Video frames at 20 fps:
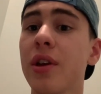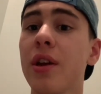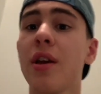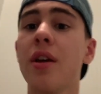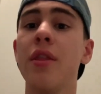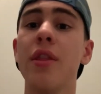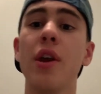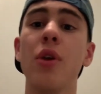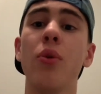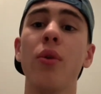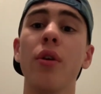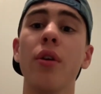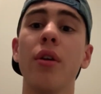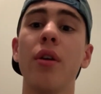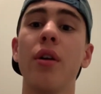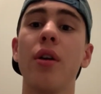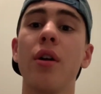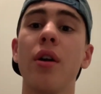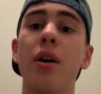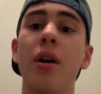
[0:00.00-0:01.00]
They were
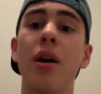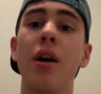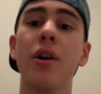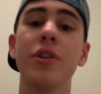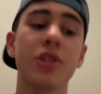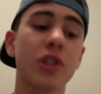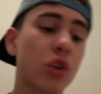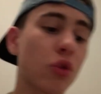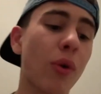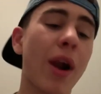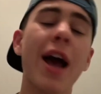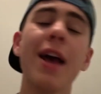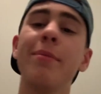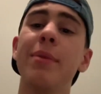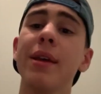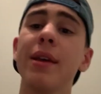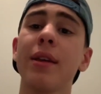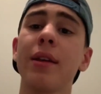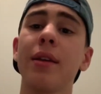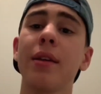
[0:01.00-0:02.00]

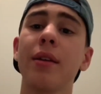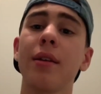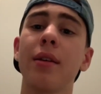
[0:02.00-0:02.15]
ascribing